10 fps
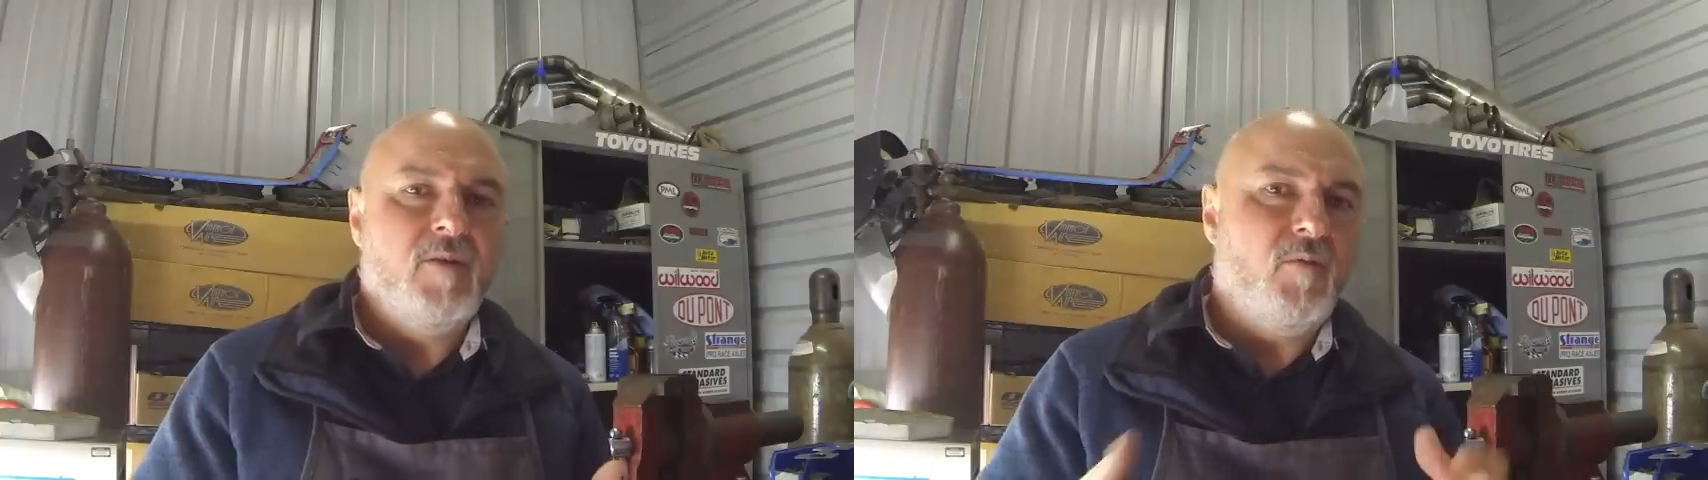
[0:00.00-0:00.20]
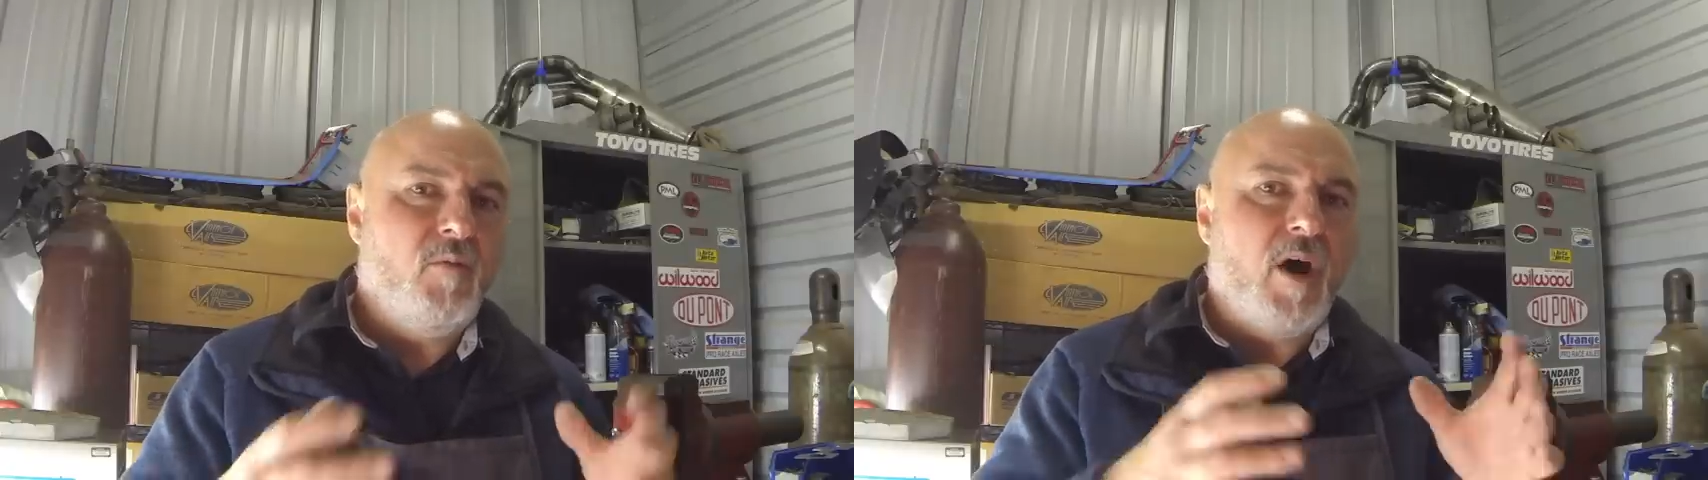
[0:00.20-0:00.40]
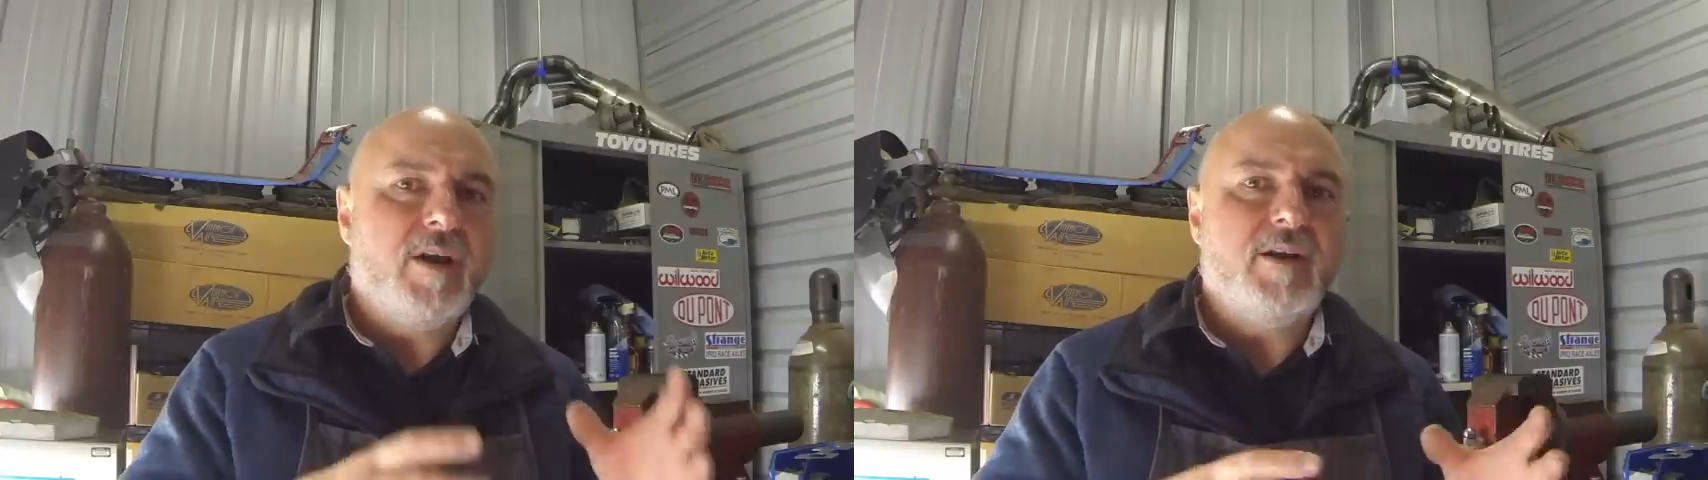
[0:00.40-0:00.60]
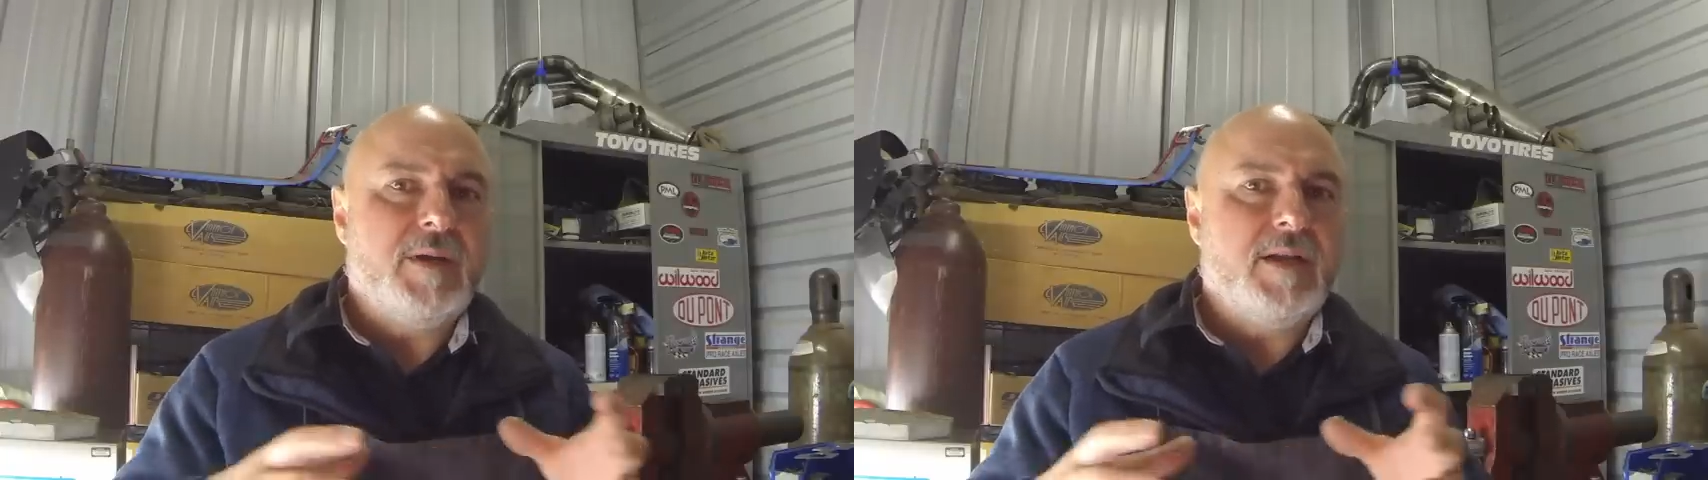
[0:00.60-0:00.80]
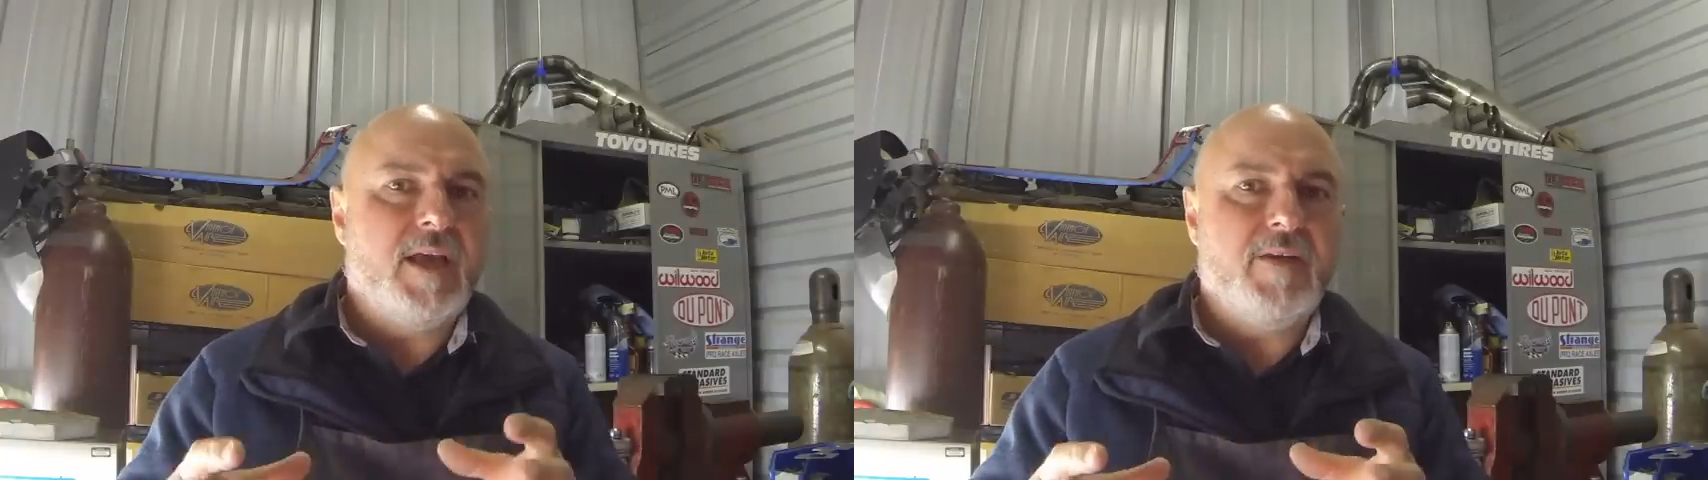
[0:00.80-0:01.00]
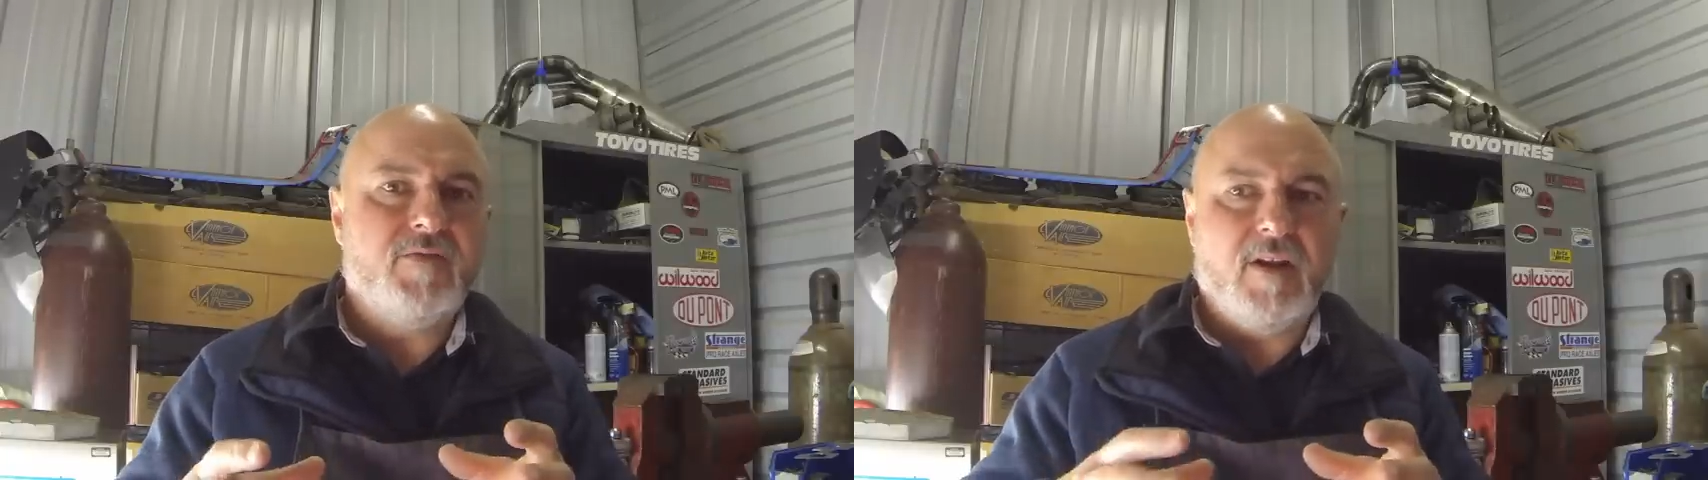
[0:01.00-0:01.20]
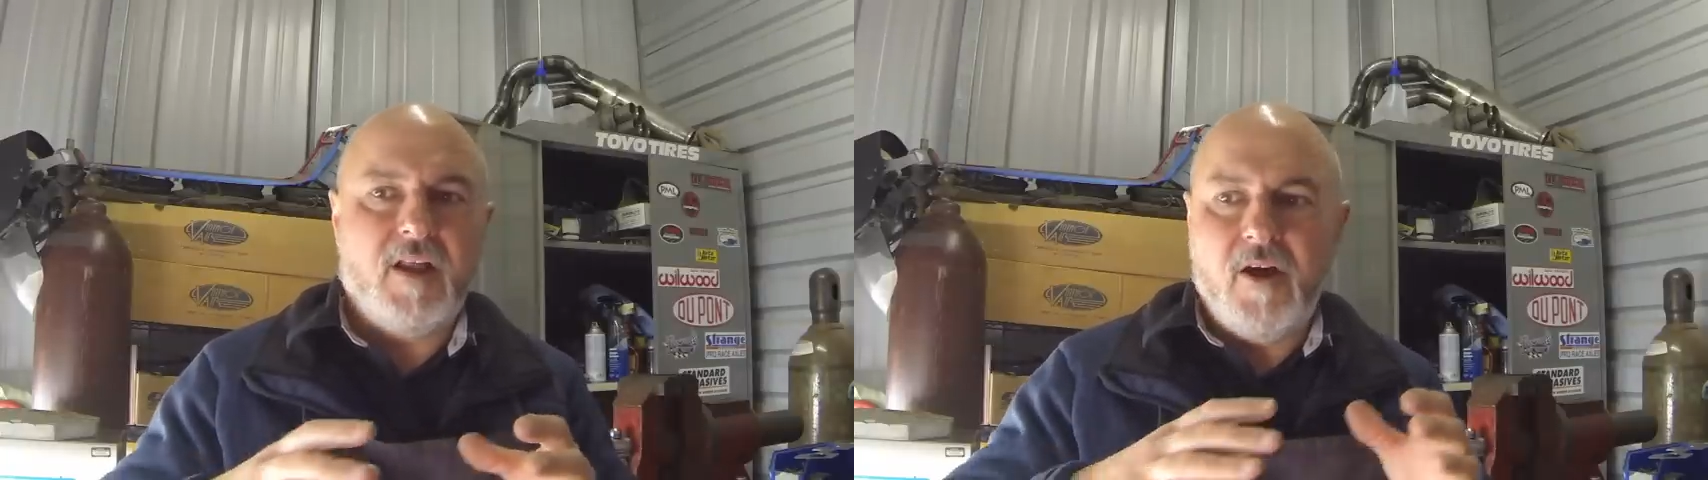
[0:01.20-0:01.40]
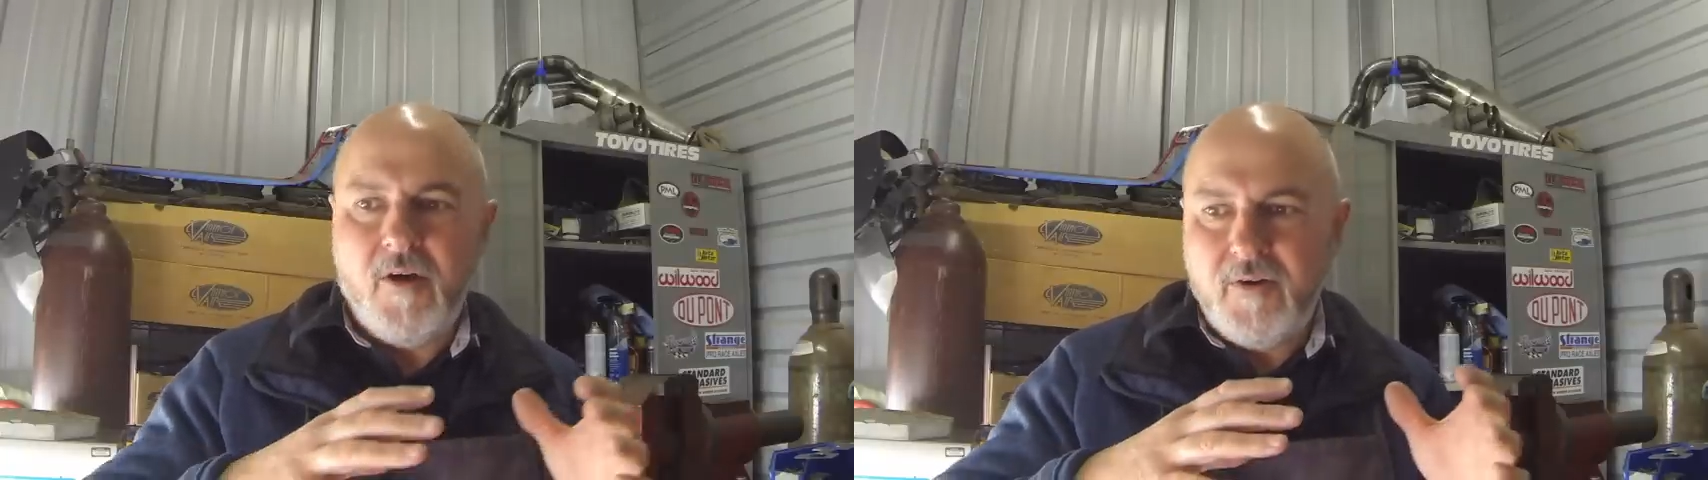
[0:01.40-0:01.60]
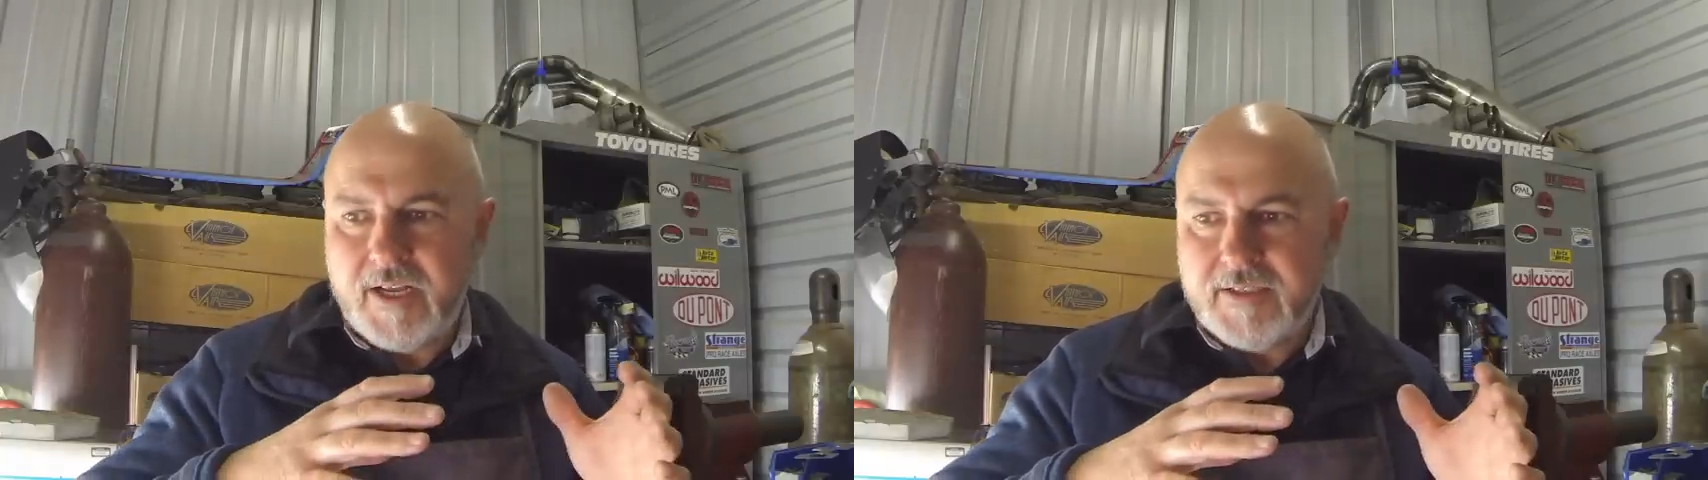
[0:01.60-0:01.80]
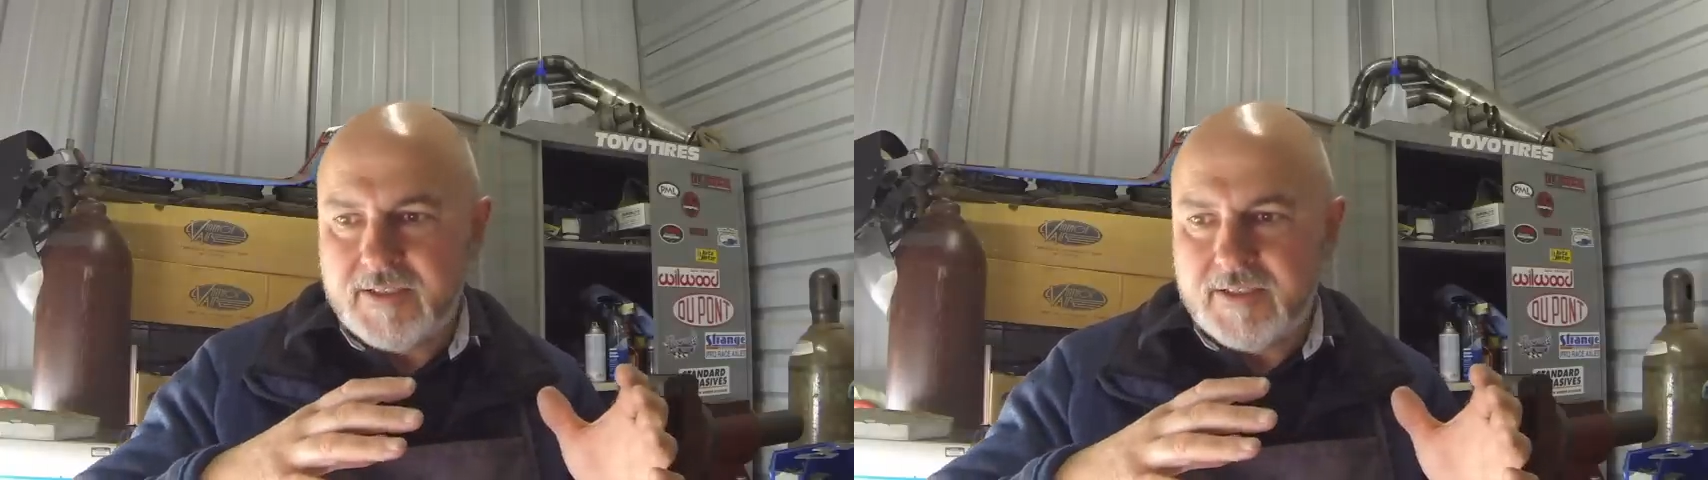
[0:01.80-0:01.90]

wanting to be left alone and